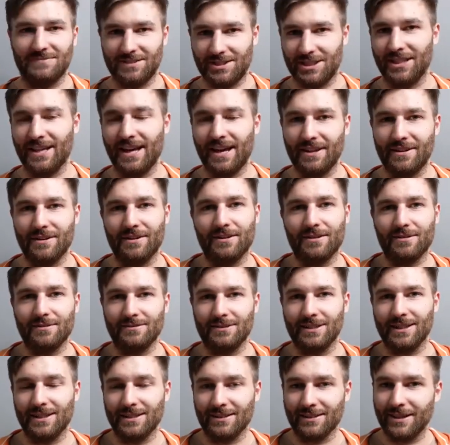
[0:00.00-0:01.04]
together
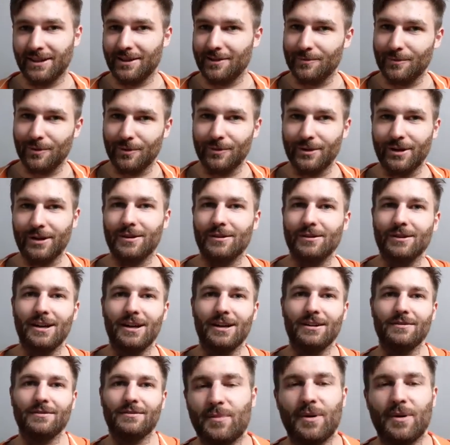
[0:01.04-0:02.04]
in a later moment in her life.